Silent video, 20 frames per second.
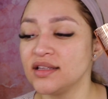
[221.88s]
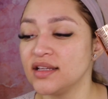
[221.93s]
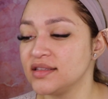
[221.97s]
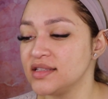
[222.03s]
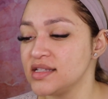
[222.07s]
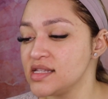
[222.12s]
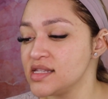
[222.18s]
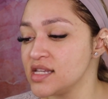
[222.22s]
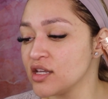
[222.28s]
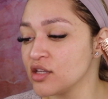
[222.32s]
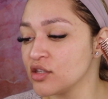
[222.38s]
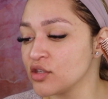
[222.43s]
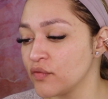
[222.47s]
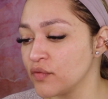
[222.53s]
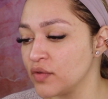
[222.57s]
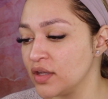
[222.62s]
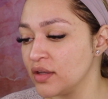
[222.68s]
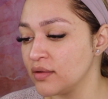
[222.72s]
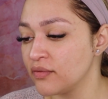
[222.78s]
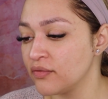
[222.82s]
the details
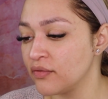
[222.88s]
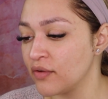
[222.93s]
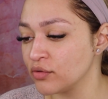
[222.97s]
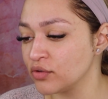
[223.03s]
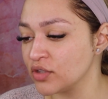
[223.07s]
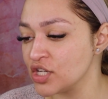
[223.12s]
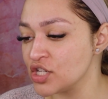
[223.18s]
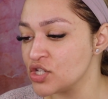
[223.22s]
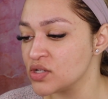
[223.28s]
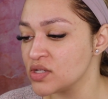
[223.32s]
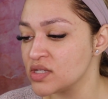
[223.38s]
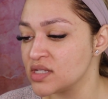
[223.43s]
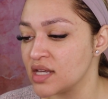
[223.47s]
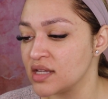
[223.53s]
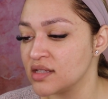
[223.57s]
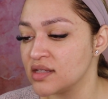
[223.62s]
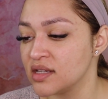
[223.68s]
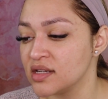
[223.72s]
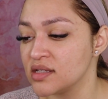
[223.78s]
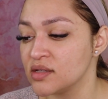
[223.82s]
of this foundation
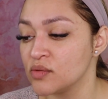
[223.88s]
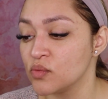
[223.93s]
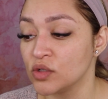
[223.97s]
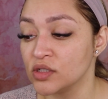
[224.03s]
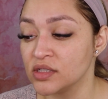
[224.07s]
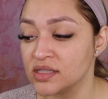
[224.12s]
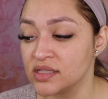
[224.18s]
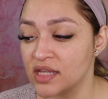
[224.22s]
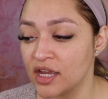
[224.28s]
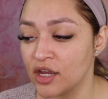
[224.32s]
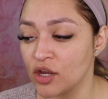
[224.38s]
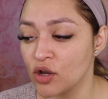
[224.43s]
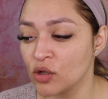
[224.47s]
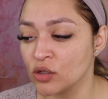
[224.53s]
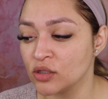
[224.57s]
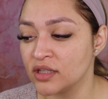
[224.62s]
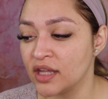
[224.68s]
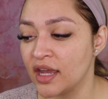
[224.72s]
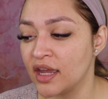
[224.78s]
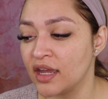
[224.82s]
said that it will stay
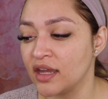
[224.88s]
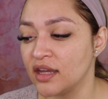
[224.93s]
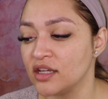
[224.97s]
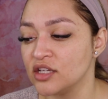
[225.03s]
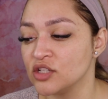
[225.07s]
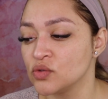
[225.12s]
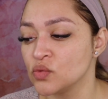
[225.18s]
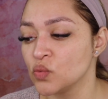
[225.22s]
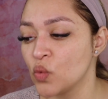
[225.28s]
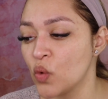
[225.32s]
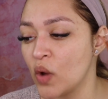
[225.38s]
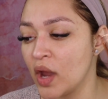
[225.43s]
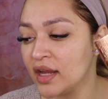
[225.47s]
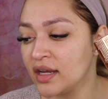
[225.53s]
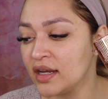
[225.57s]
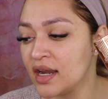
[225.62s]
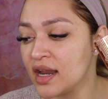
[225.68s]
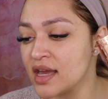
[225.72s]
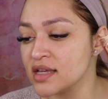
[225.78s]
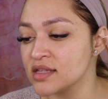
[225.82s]
all day. It's
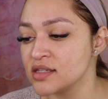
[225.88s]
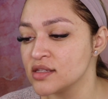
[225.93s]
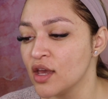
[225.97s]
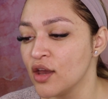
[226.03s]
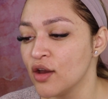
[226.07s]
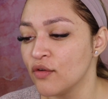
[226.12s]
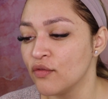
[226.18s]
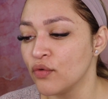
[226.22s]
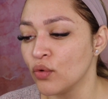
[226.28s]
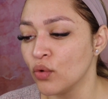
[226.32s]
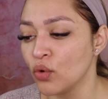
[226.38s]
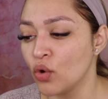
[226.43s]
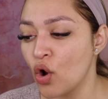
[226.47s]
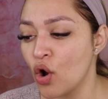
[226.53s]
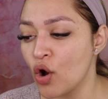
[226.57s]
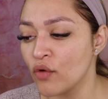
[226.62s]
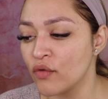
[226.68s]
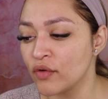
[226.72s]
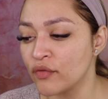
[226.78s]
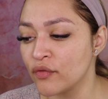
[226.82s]
weightless, full
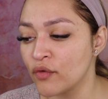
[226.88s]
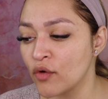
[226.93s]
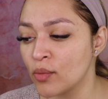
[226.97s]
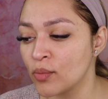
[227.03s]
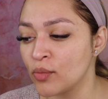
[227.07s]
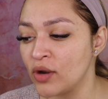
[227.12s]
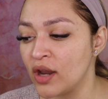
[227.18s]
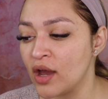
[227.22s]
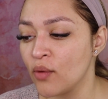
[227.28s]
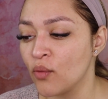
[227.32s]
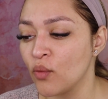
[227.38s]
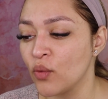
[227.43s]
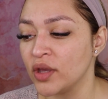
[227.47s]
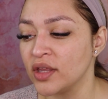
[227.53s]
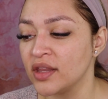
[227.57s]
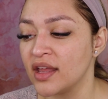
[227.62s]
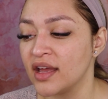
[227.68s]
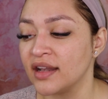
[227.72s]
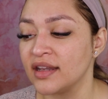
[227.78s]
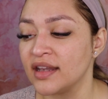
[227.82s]
cover formula
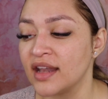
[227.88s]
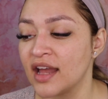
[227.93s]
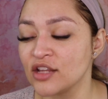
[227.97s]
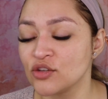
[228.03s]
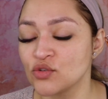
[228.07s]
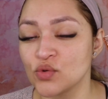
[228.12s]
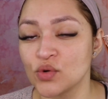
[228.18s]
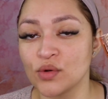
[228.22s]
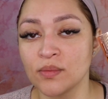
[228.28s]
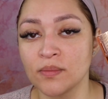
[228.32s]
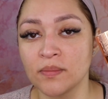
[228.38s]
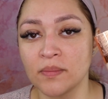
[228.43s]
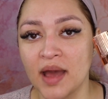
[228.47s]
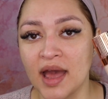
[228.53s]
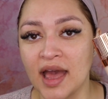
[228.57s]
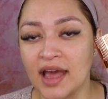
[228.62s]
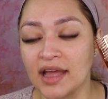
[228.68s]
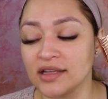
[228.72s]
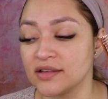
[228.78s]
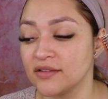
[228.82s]
with a natural
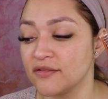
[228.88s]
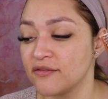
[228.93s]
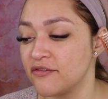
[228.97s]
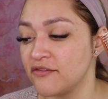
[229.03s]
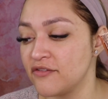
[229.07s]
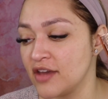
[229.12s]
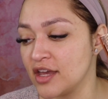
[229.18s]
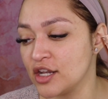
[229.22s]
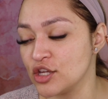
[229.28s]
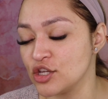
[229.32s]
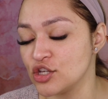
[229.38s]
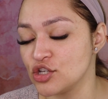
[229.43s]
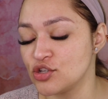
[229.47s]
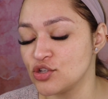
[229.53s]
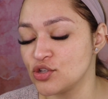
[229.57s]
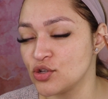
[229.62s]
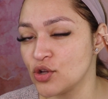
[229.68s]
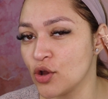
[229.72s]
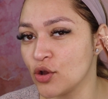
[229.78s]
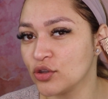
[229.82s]
matte finish.
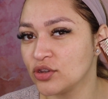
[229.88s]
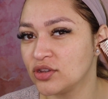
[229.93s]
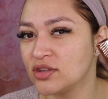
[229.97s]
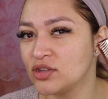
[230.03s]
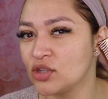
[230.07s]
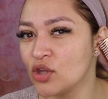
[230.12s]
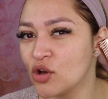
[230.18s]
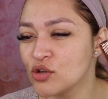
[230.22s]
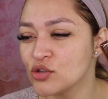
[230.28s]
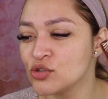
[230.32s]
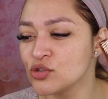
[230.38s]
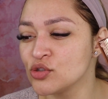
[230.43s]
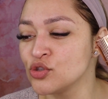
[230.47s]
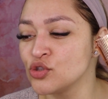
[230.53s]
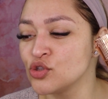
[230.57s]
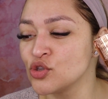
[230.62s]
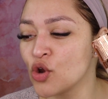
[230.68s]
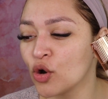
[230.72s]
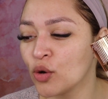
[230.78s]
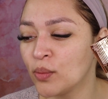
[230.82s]
So those
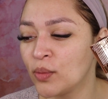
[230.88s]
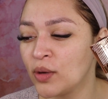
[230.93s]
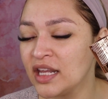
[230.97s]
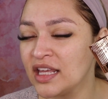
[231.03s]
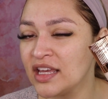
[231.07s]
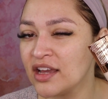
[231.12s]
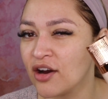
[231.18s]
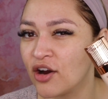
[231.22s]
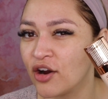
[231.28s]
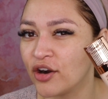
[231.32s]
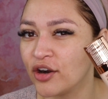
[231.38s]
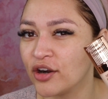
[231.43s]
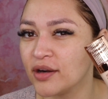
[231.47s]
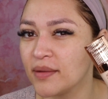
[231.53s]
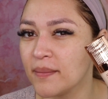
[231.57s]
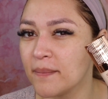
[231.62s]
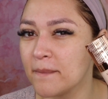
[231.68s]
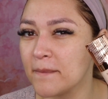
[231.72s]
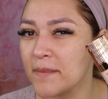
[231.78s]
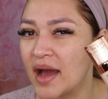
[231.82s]
normally
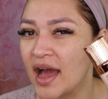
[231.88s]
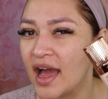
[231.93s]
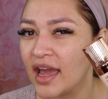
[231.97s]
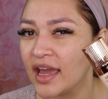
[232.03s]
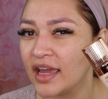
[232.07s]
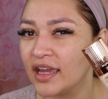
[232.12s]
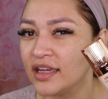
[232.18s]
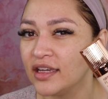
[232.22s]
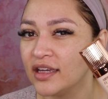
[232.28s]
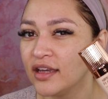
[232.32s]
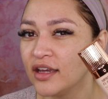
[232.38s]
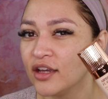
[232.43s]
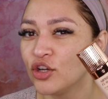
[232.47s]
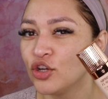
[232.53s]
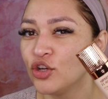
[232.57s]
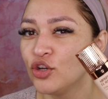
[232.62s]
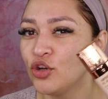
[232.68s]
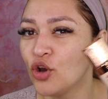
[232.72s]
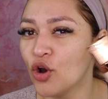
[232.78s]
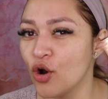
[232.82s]
are my
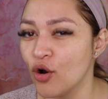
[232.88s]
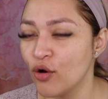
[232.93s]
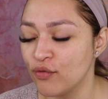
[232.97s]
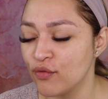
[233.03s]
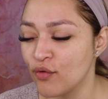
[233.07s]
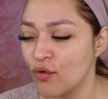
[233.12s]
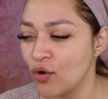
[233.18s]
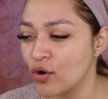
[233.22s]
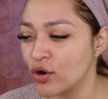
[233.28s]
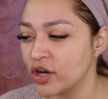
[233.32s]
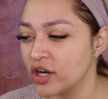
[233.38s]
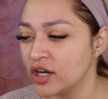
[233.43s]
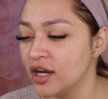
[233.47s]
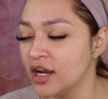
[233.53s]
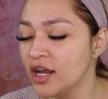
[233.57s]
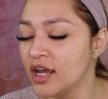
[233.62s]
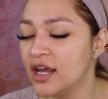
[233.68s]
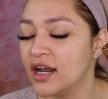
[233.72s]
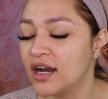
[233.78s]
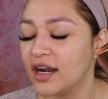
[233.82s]
go for.
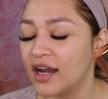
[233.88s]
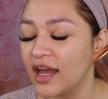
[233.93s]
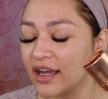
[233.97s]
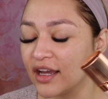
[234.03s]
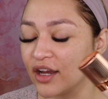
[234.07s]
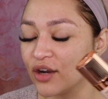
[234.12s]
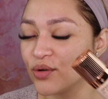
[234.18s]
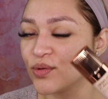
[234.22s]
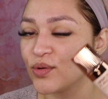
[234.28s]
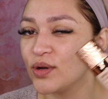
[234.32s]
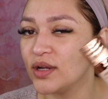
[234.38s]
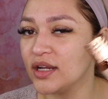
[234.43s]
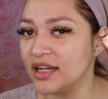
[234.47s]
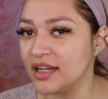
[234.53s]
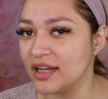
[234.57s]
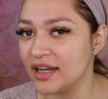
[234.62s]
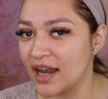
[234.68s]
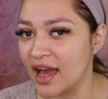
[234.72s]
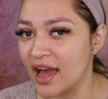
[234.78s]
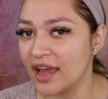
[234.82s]
Like I
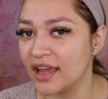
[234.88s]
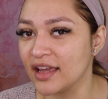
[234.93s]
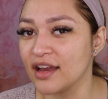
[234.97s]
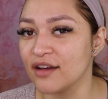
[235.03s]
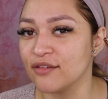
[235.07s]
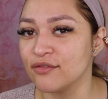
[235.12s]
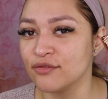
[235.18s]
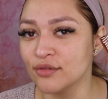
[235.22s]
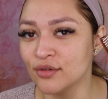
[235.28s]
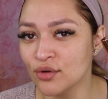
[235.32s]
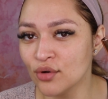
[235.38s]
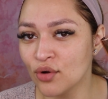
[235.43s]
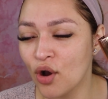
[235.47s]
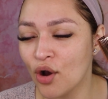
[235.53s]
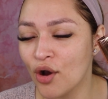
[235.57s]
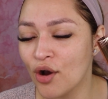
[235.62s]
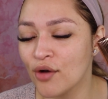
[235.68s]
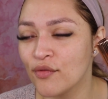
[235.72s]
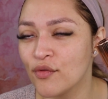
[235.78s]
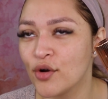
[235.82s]
really like a full
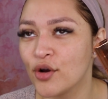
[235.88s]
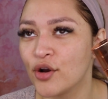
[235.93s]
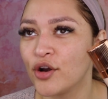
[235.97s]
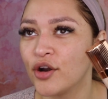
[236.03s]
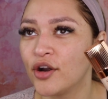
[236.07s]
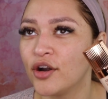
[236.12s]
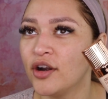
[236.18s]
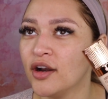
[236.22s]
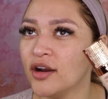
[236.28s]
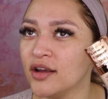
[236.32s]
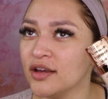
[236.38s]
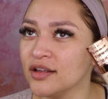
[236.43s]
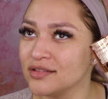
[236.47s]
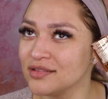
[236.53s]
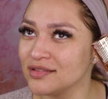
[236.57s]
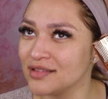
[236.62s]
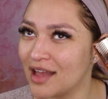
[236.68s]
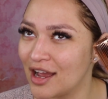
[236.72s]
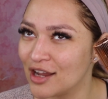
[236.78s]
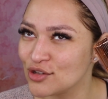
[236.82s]
cover,
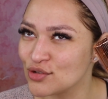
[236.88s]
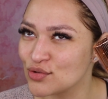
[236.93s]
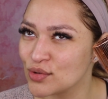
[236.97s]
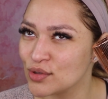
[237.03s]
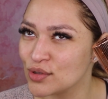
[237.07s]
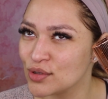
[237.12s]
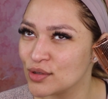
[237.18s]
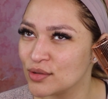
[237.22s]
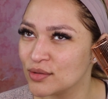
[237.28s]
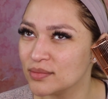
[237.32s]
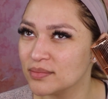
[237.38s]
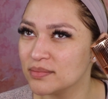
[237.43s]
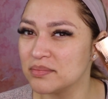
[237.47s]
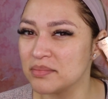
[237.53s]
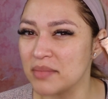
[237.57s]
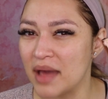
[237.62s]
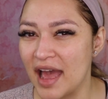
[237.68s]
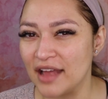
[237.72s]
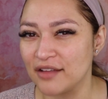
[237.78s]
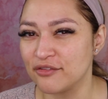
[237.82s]
natural
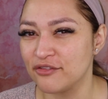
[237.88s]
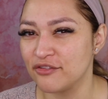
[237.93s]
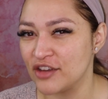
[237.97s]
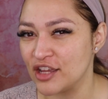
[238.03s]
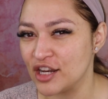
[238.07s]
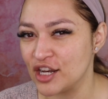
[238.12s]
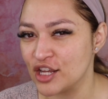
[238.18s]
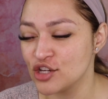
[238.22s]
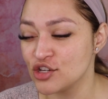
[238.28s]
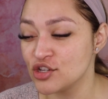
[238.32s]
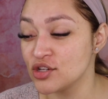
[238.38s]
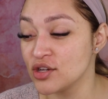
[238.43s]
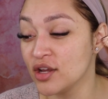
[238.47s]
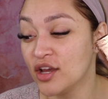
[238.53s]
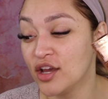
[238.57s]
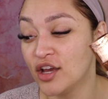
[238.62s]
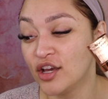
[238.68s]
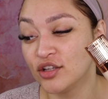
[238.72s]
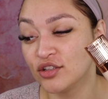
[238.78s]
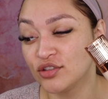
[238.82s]
matte finish.
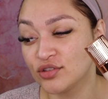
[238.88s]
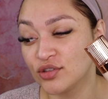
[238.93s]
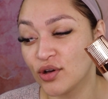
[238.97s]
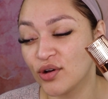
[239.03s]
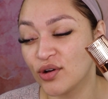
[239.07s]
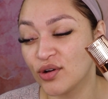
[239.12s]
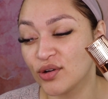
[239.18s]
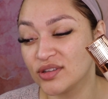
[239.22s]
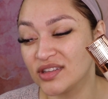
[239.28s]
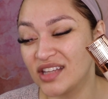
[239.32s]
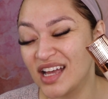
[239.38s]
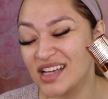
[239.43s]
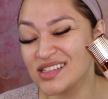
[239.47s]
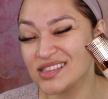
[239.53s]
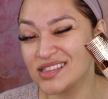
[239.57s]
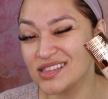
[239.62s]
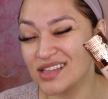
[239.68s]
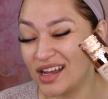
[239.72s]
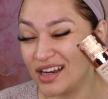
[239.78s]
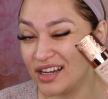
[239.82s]
So that's a